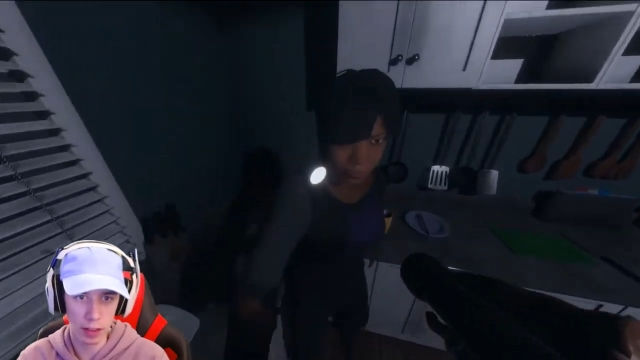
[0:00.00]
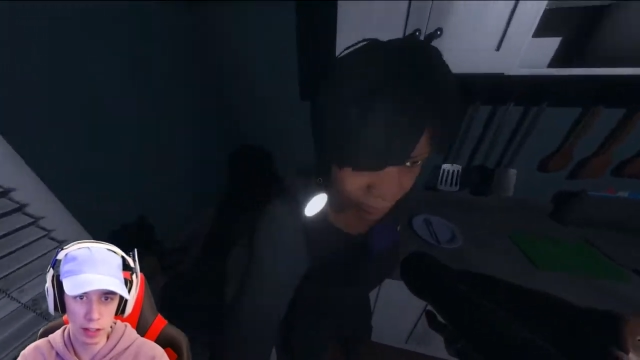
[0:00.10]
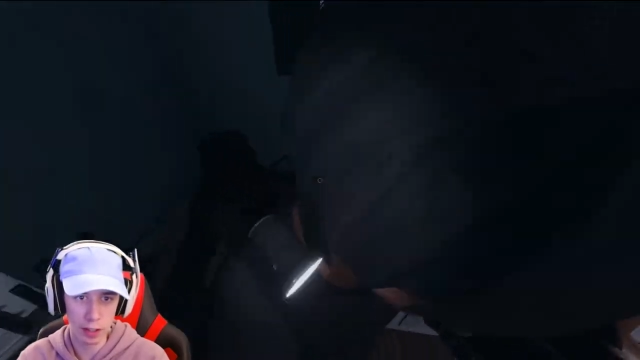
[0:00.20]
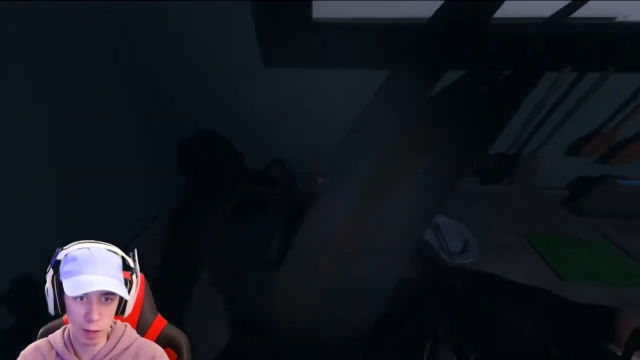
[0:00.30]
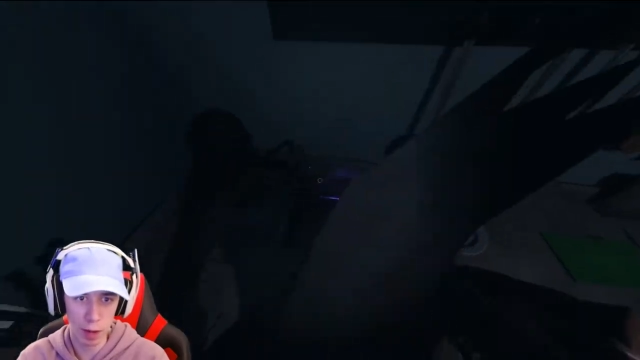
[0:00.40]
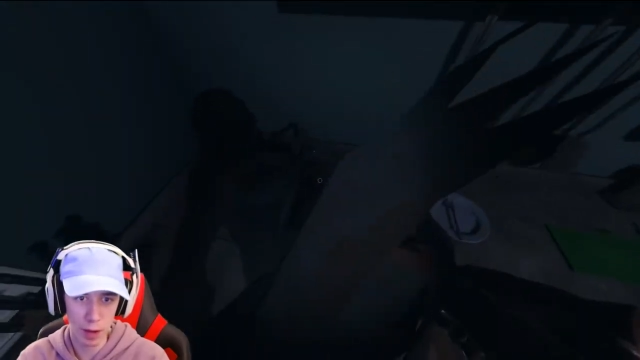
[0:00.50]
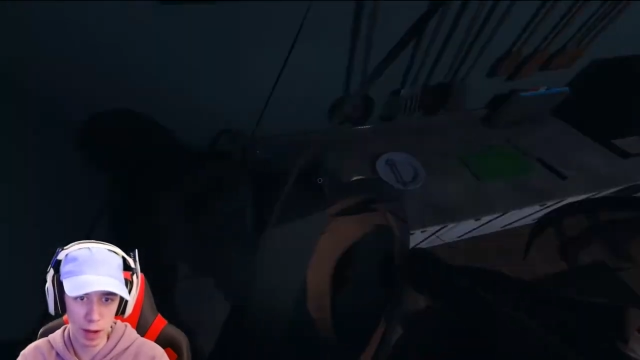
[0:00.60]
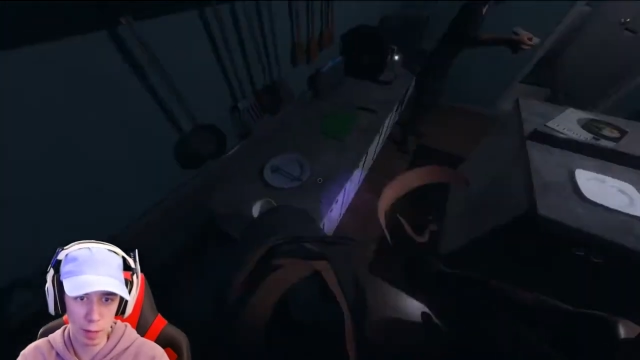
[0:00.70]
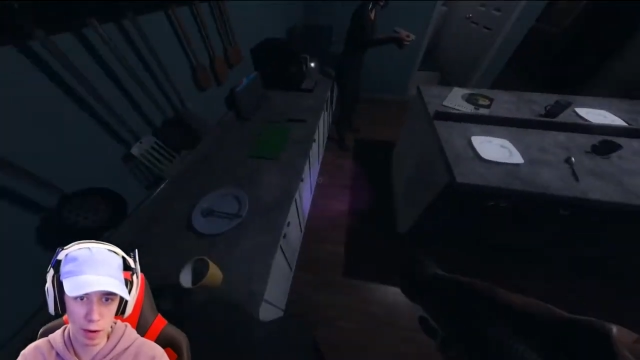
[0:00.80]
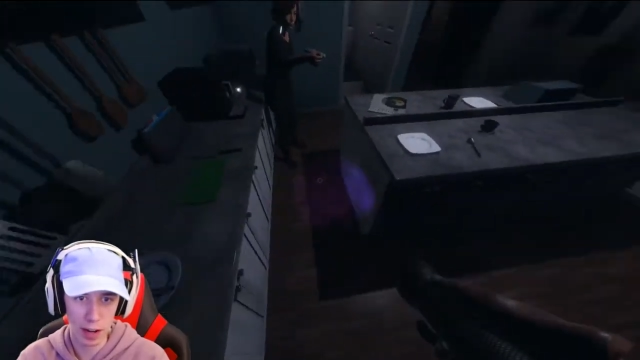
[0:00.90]
Hey, smell my
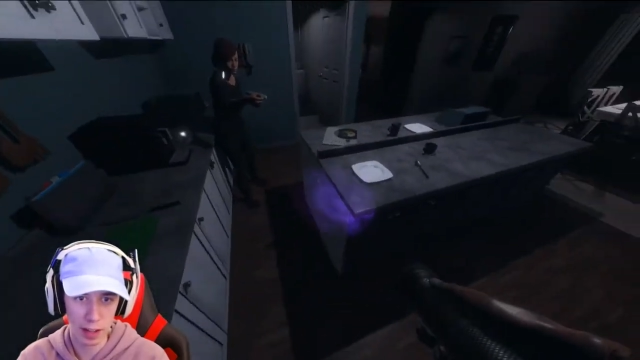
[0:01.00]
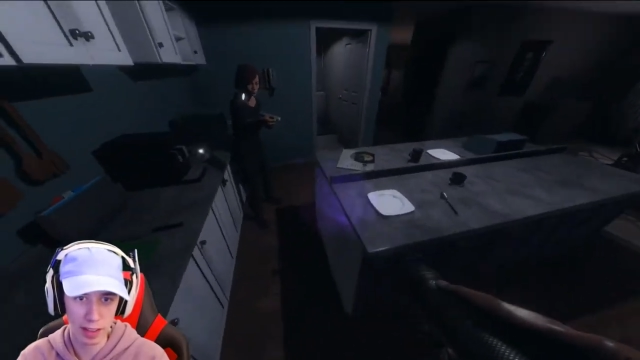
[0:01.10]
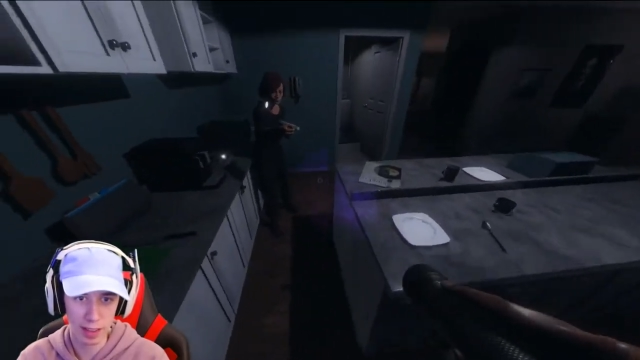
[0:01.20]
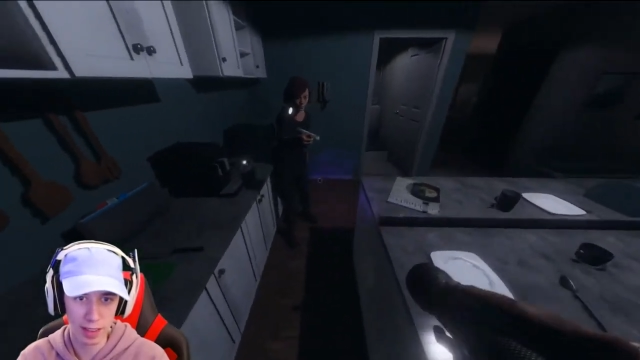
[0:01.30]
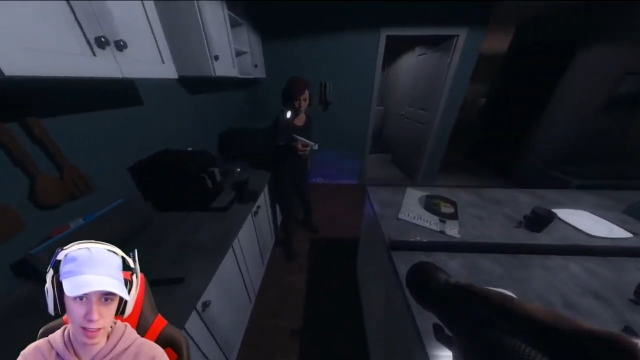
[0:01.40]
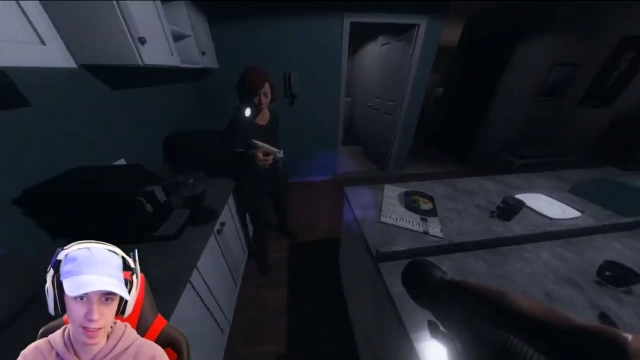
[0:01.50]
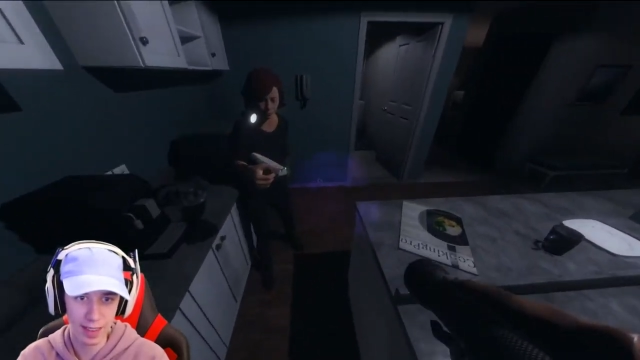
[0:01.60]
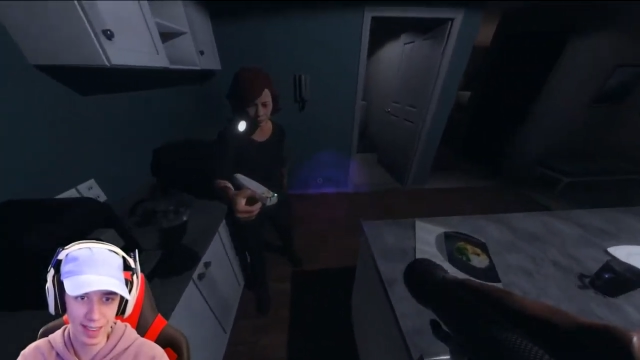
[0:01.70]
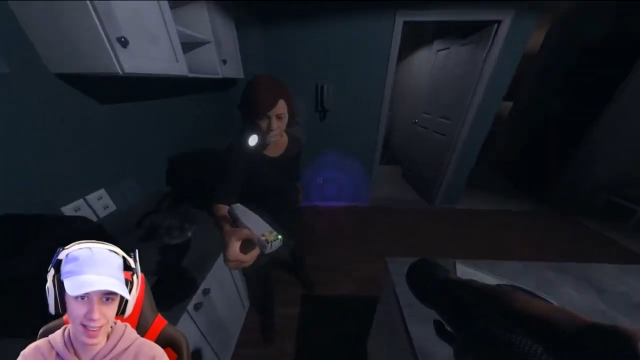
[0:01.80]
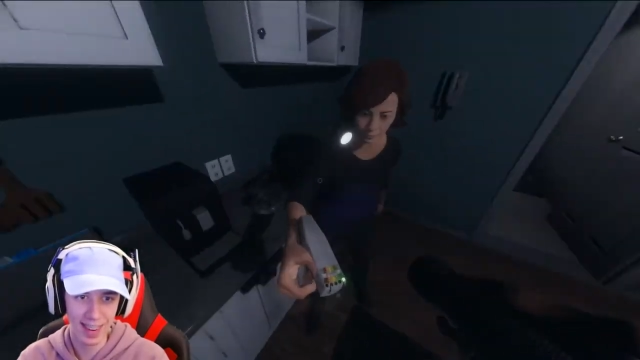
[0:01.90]
breath.
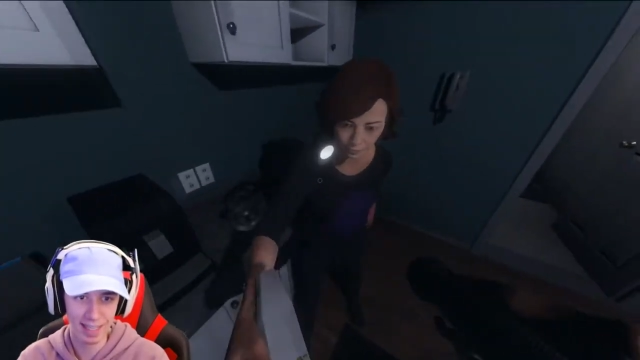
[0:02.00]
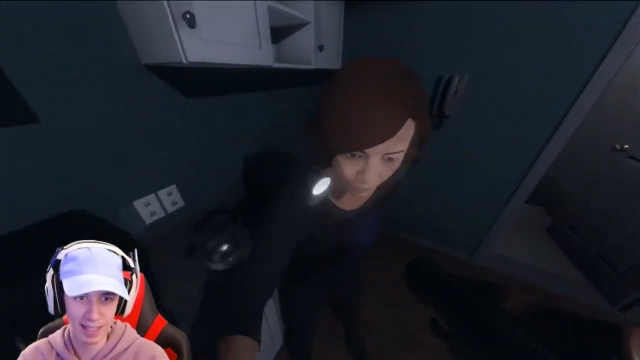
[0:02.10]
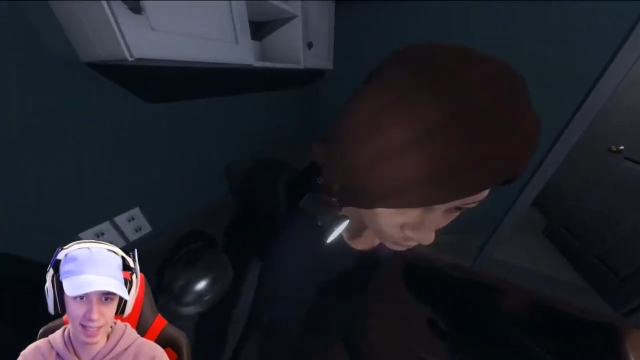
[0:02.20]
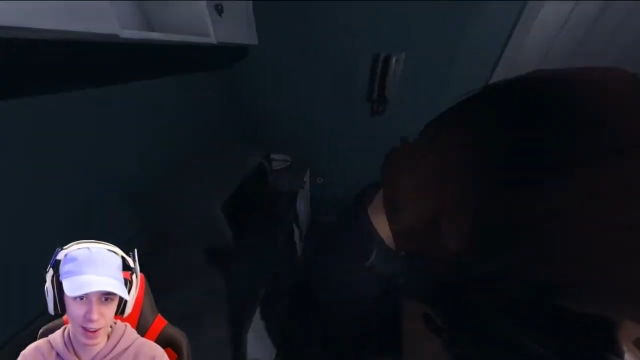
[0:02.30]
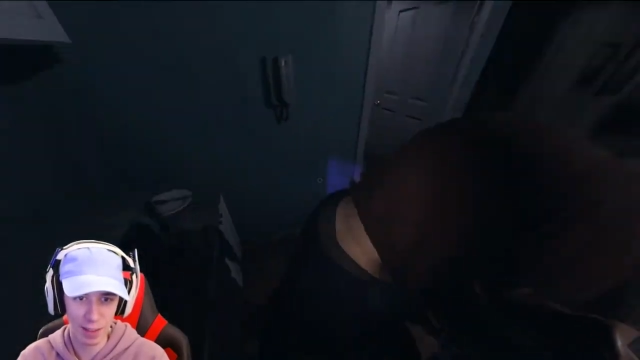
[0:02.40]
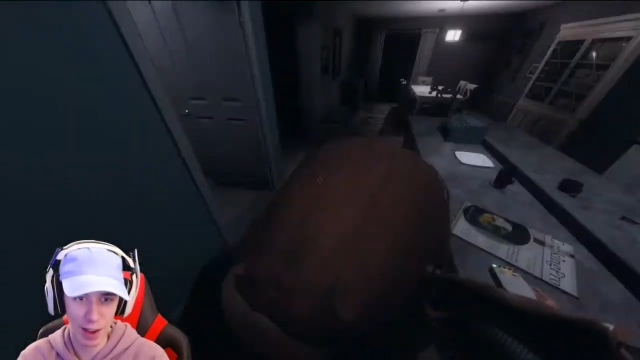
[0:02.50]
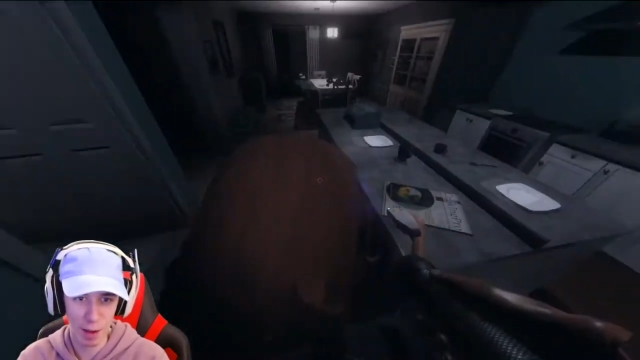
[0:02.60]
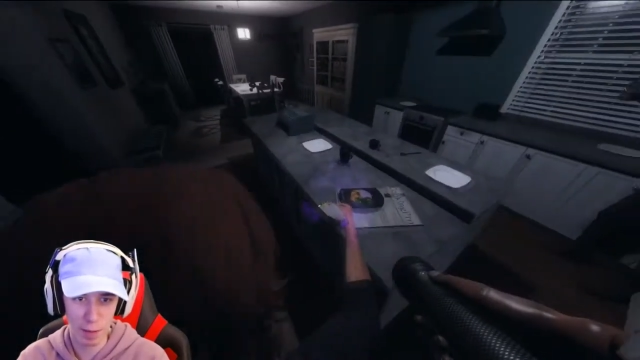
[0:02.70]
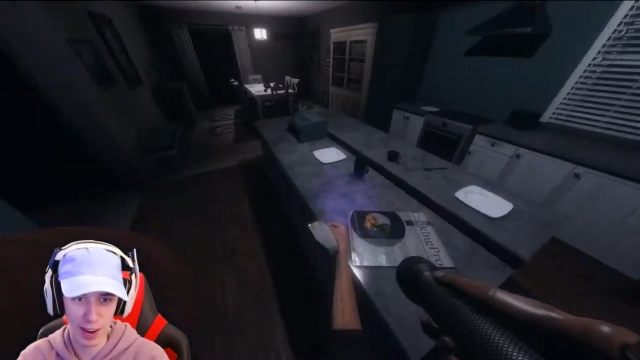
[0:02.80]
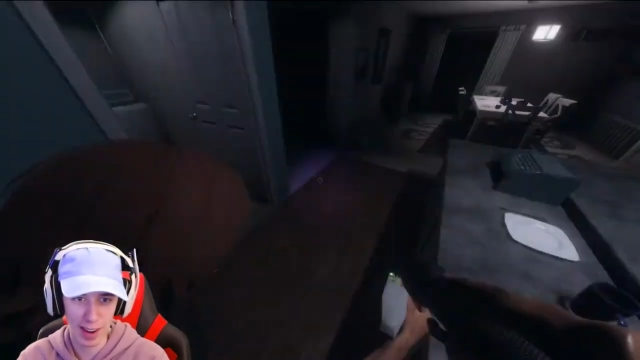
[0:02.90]
Smell my
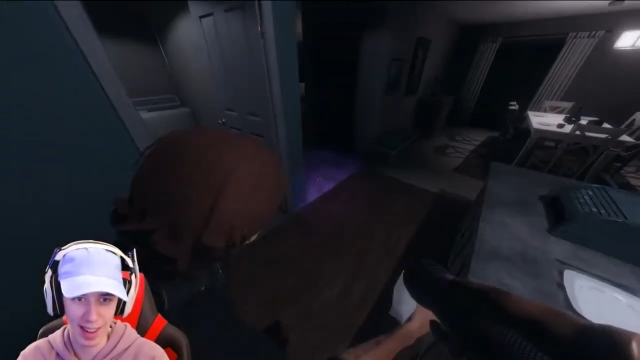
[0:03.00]
breath.